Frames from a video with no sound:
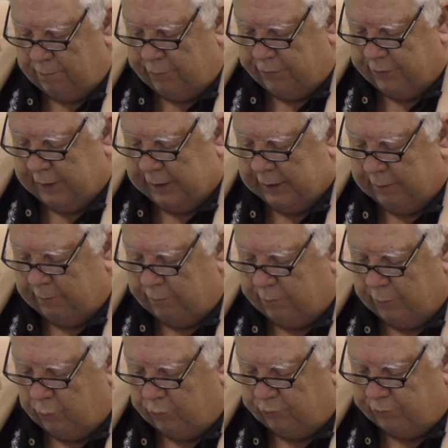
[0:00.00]
thing
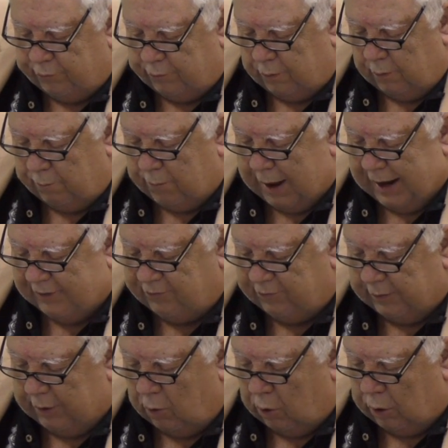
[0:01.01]
that was um,
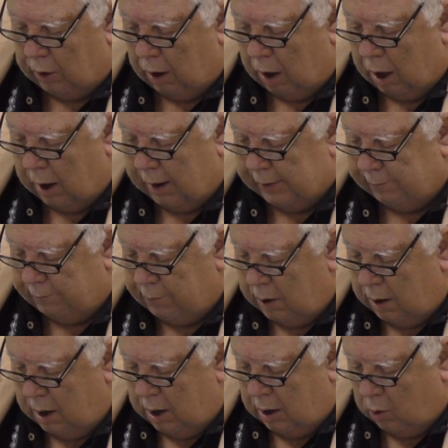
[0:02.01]
actually online
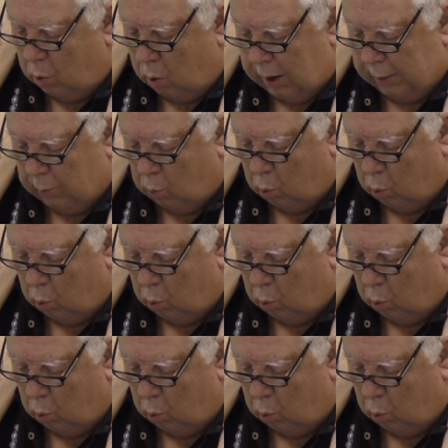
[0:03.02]
quite